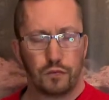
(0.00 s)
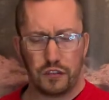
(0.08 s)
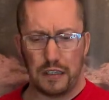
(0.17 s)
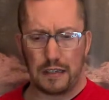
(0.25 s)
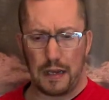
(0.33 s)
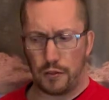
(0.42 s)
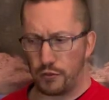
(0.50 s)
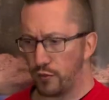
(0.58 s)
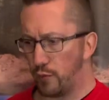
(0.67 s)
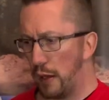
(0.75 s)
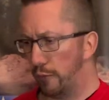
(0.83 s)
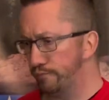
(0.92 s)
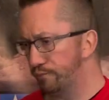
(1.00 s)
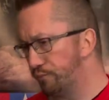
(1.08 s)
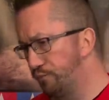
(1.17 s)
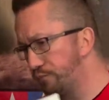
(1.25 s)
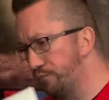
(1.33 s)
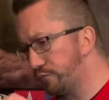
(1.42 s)
decals as well.
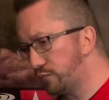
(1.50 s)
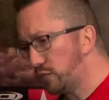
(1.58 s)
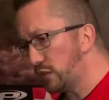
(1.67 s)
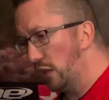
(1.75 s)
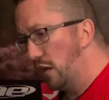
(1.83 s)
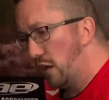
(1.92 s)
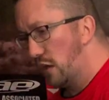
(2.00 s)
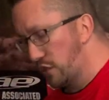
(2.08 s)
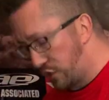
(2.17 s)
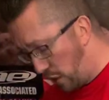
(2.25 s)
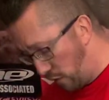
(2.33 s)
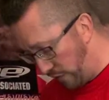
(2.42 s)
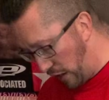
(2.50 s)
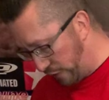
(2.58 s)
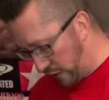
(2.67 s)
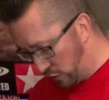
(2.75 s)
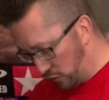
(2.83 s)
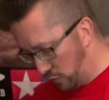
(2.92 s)
So very
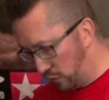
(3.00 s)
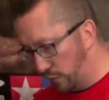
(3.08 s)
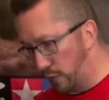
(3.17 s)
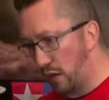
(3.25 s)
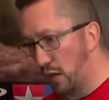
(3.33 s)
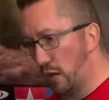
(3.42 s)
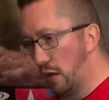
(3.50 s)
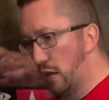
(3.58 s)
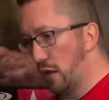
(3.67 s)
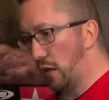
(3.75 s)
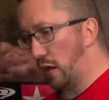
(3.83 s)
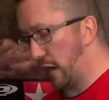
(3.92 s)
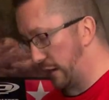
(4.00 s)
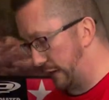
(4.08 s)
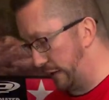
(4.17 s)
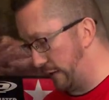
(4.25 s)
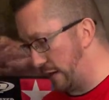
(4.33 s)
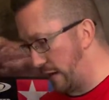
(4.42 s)
cool.
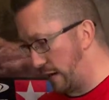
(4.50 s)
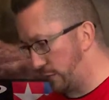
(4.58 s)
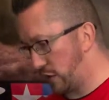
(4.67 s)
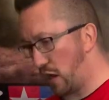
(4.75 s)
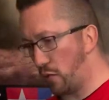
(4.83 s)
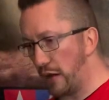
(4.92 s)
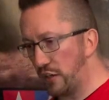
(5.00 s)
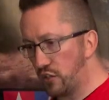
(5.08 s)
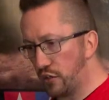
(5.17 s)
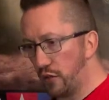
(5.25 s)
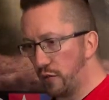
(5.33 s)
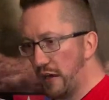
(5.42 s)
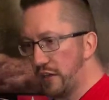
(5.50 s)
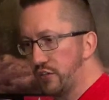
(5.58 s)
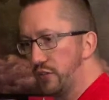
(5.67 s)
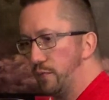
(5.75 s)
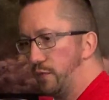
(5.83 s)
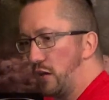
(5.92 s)
Liking that. Can't wait to do this.
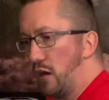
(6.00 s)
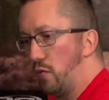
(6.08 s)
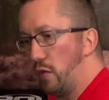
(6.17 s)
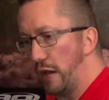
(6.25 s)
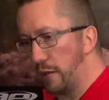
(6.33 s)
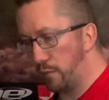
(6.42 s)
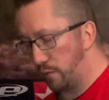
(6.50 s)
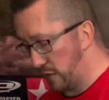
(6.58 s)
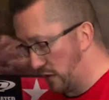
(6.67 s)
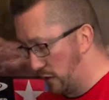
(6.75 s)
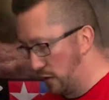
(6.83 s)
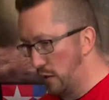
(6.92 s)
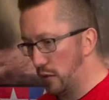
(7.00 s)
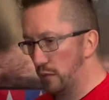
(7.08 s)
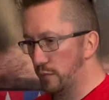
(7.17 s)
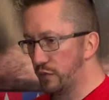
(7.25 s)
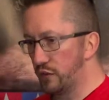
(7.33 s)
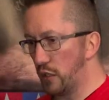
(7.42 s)
Can't wait.
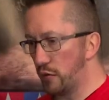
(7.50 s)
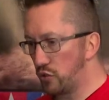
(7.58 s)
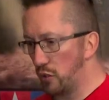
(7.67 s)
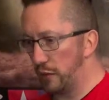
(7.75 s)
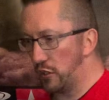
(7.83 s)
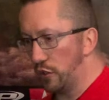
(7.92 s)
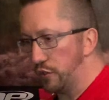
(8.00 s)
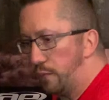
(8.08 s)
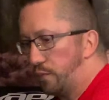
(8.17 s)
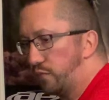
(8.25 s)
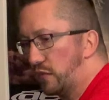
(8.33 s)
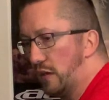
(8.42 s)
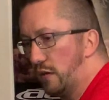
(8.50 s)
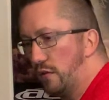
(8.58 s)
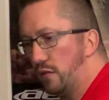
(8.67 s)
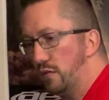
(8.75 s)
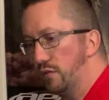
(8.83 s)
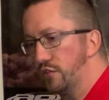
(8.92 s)
So it's going to be good.
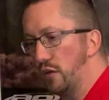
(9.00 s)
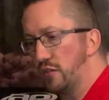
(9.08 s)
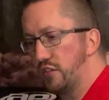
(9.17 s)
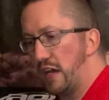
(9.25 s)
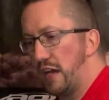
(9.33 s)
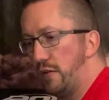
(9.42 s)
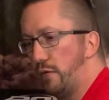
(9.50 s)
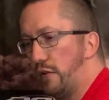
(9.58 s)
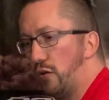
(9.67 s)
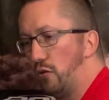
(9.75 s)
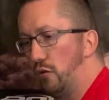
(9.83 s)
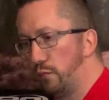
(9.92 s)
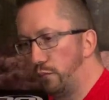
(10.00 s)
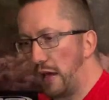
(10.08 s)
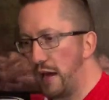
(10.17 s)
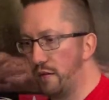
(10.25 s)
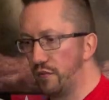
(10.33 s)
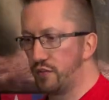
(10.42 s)
So as I say, with all
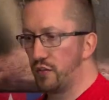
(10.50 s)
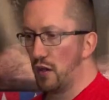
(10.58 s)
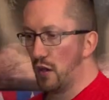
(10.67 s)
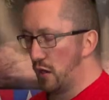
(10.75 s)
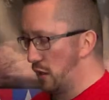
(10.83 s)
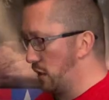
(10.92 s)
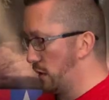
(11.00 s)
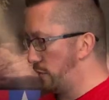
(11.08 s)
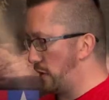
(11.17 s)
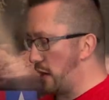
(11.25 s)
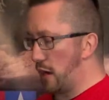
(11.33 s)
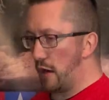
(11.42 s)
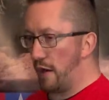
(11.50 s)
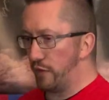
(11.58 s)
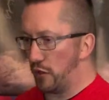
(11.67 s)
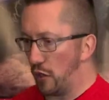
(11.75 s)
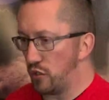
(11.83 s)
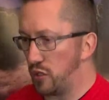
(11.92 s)
plans,
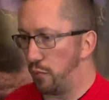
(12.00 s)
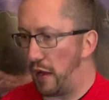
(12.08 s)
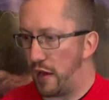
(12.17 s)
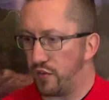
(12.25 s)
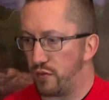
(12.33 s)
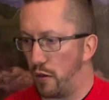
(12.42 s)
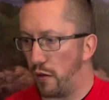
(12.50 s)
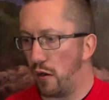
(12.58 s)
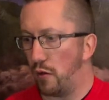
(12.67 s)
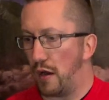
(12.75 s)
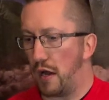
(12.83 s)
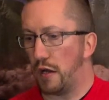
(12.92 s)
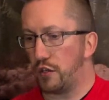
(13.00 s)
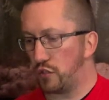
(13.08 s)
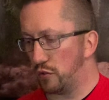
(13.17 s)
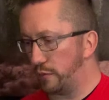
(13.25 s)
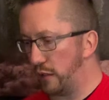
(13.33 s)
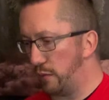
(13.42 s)
everything goes to plan tomorrow. I shall
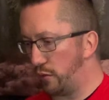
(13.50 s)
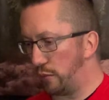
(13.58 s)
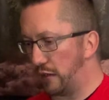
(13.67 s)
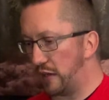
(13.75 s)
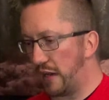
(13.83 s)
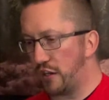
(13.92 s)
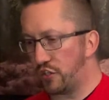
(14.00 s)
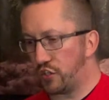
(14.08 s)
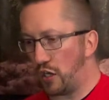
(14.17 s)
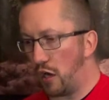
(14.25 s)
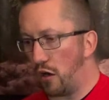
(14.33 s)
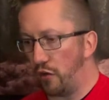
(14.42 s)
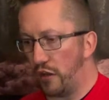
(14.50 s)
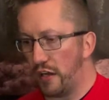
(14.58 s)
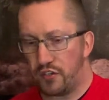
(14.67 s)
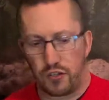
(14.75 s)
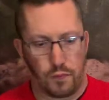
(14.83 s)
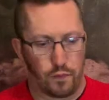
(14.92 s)
be probably getting a start on
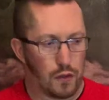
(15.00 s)
this